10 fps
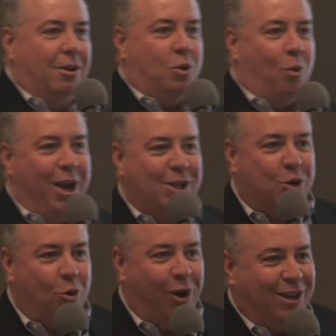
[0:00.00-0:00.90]
Dwayne's
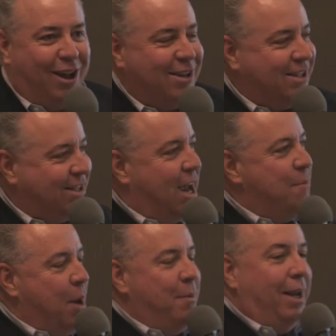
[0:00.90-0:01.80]
story to us is I
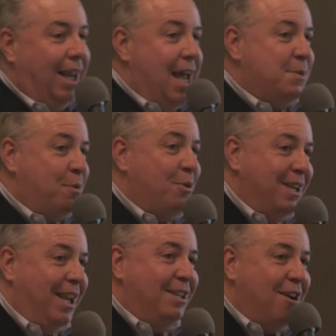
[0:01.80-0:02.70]
may be the last
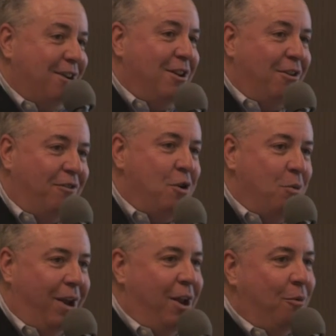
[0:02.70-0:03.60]
person that talked on the phone
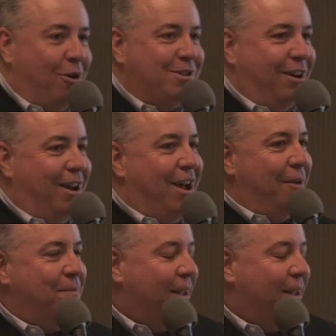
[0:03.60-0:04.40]
with Anwar Sadat,